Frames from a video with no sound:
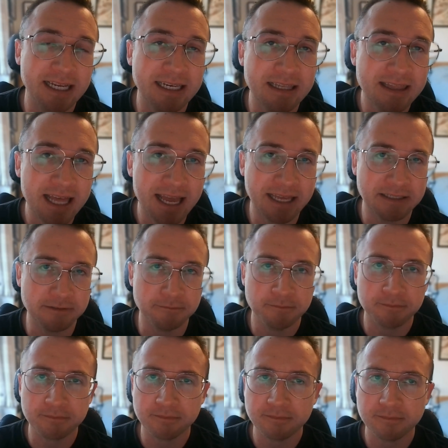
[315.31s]
And then
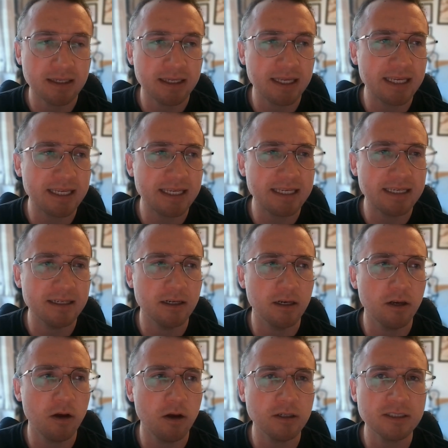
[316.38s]
he
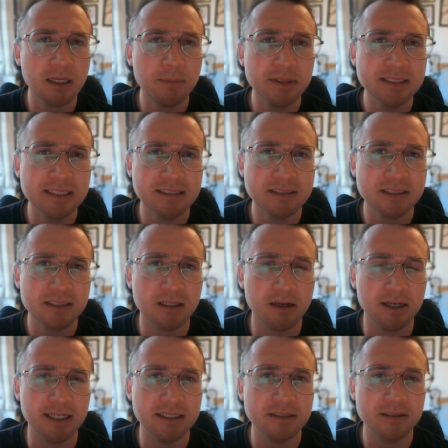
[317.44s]
locks up his
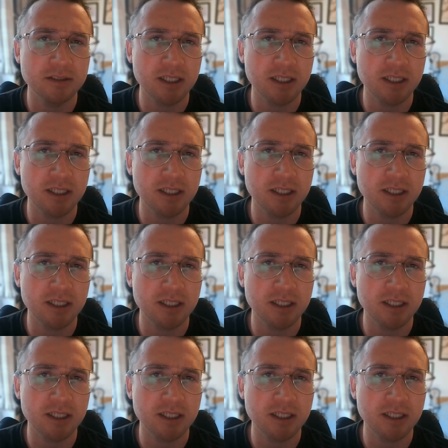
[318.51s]
inside